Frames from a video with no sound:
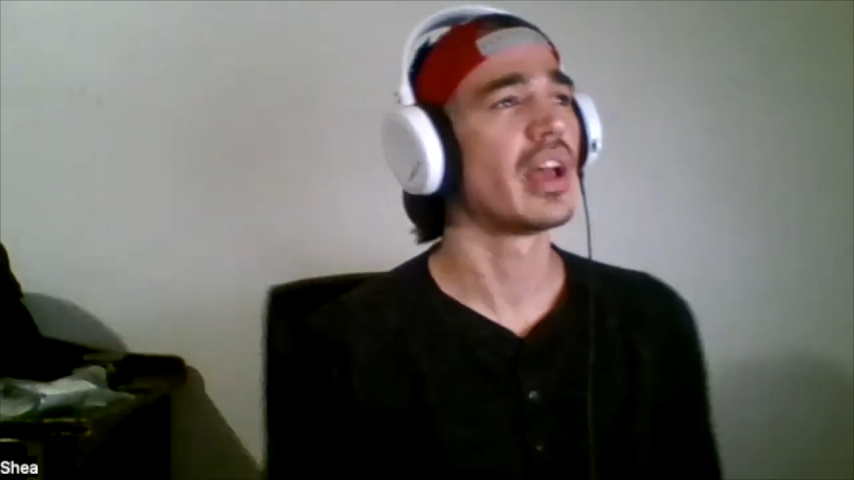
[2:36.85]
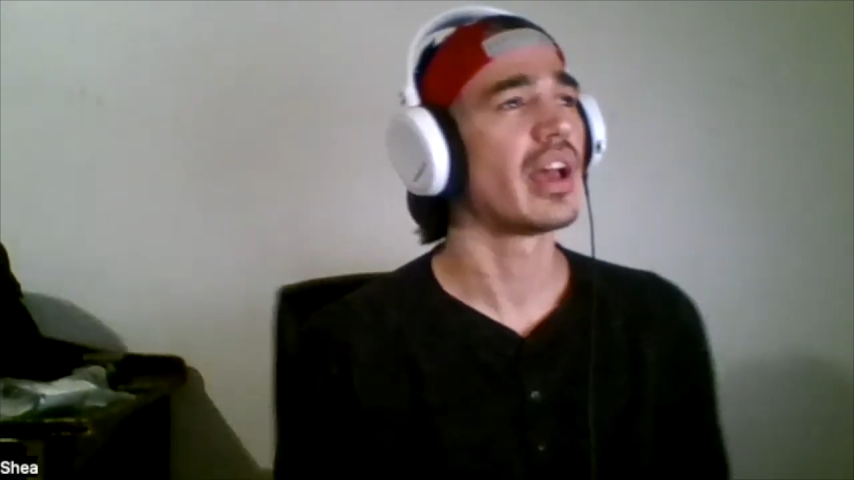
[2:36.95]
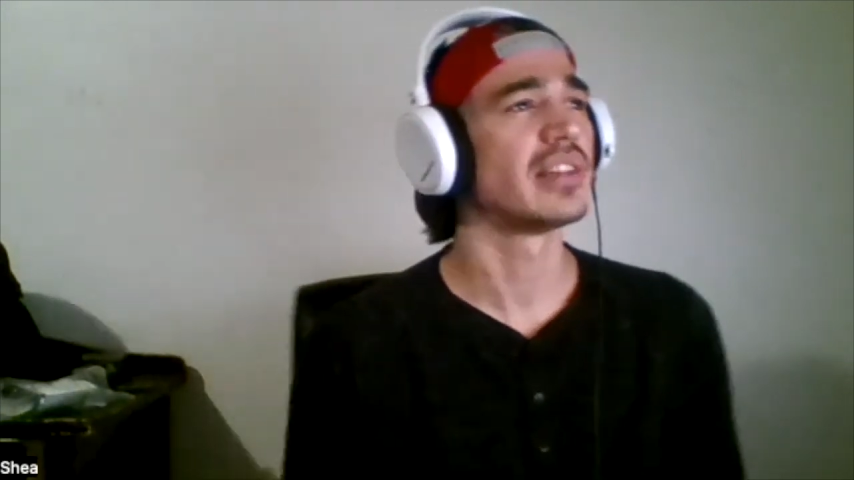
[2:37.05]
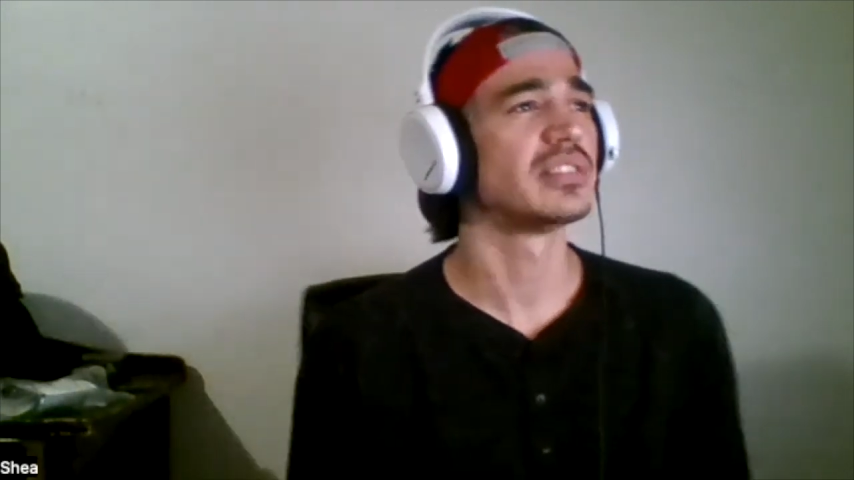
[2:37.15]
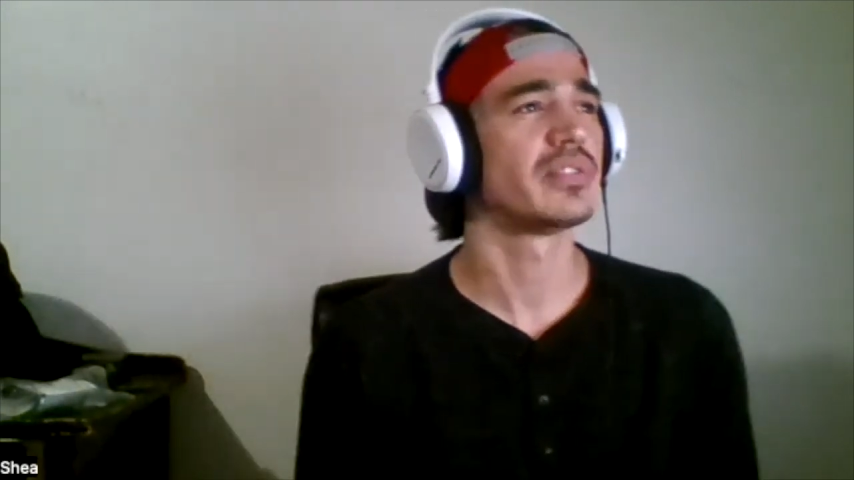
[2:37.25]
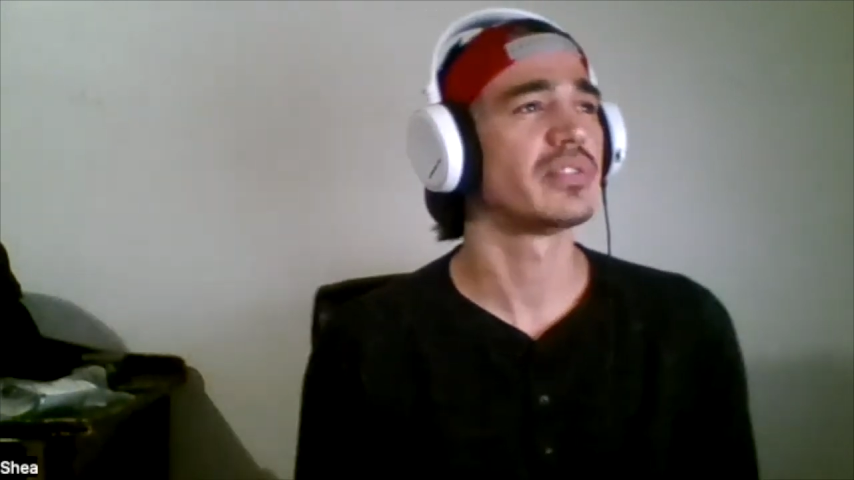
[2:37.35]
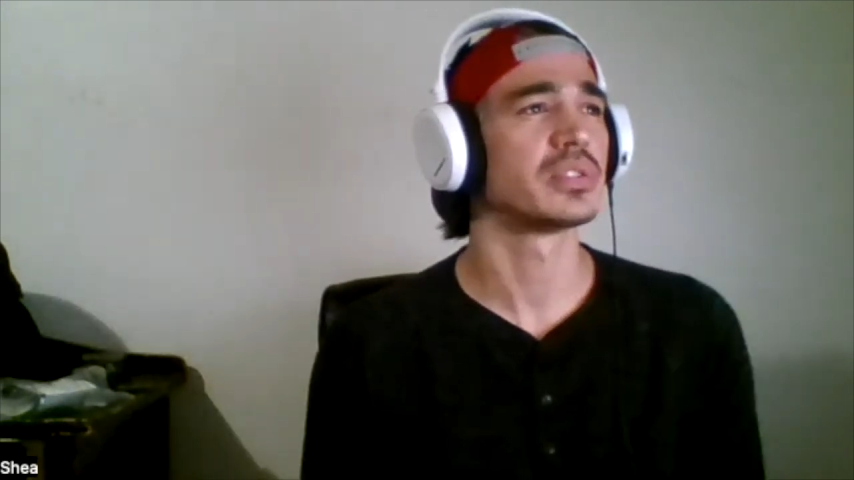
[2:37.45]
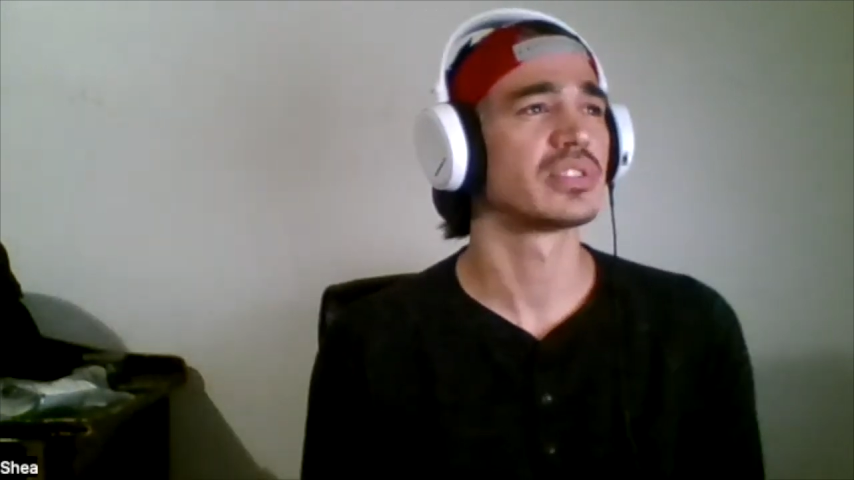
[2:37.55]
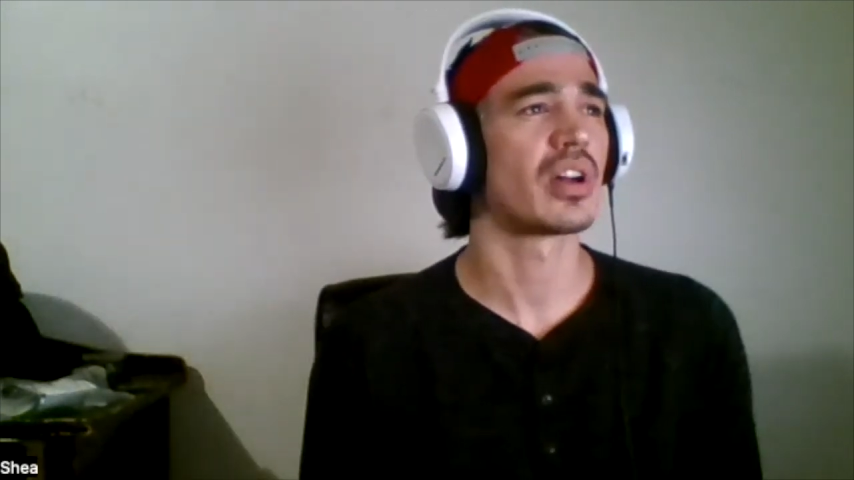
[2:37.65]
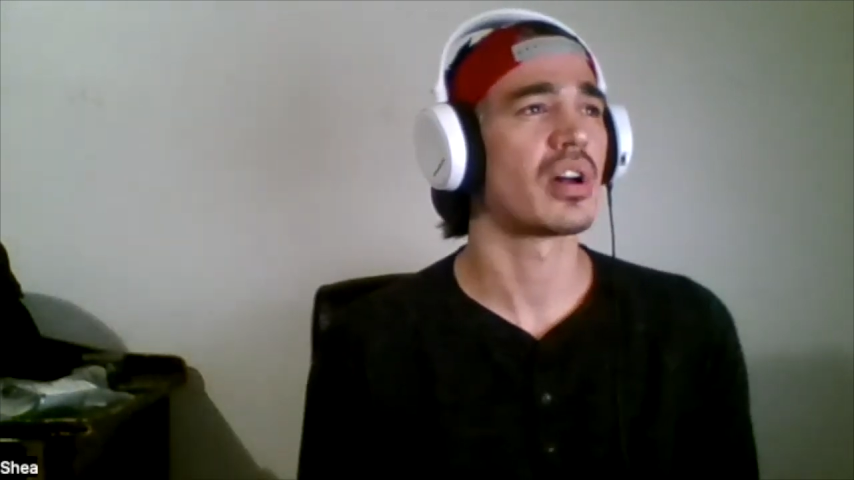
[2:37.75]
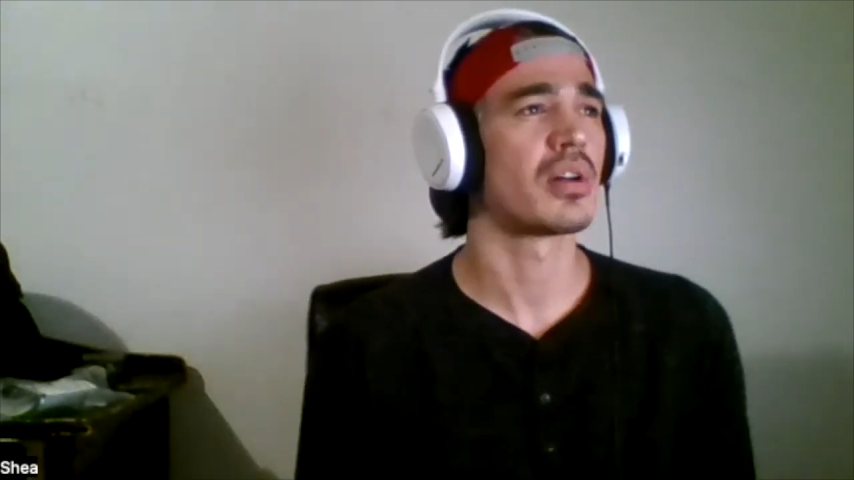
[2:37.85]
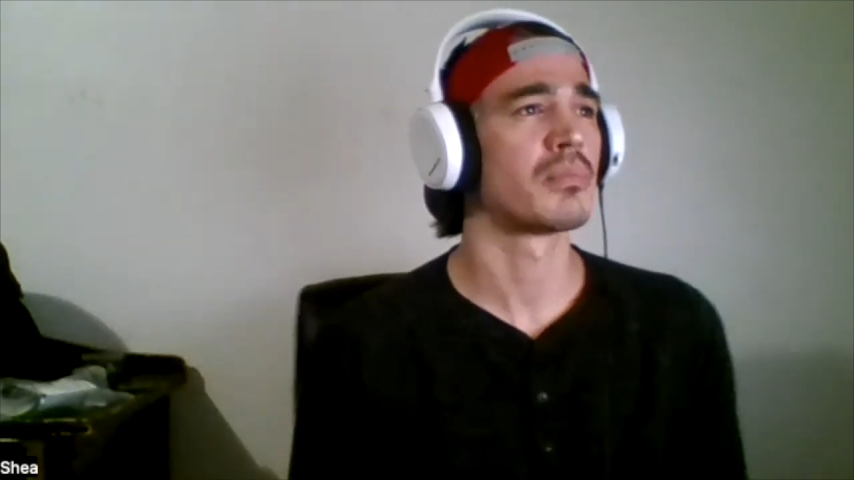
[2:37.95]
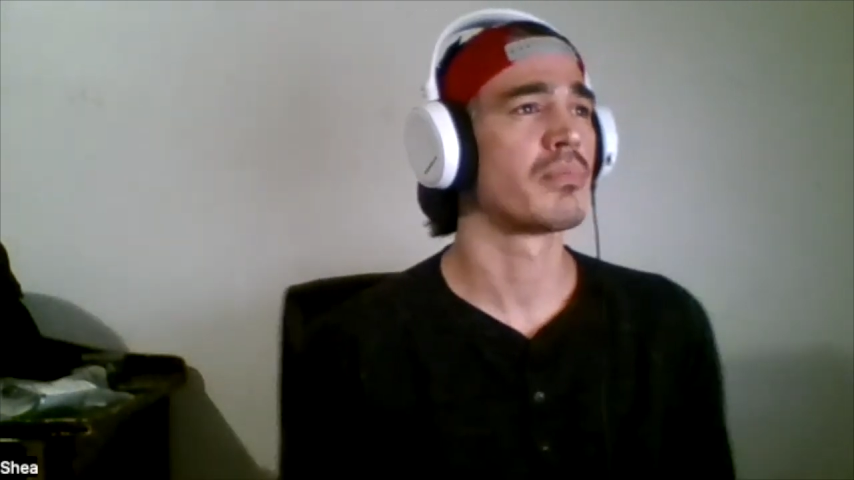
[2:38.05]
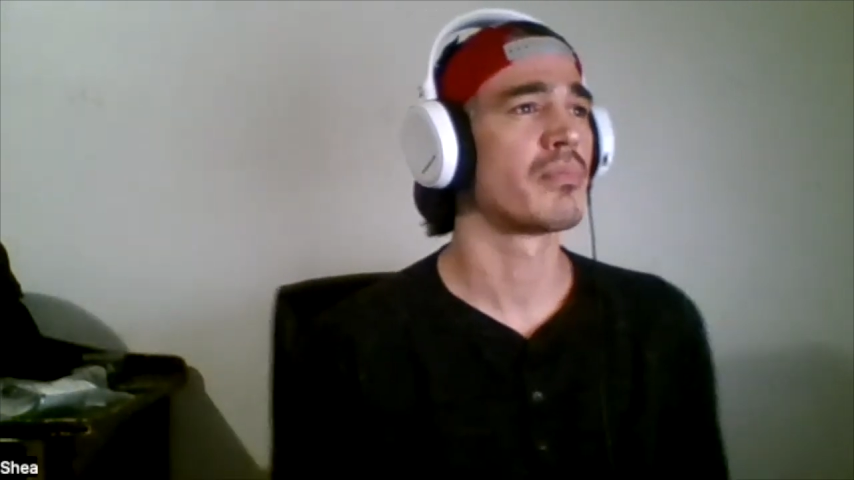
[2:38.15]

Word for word: as if it was Tom.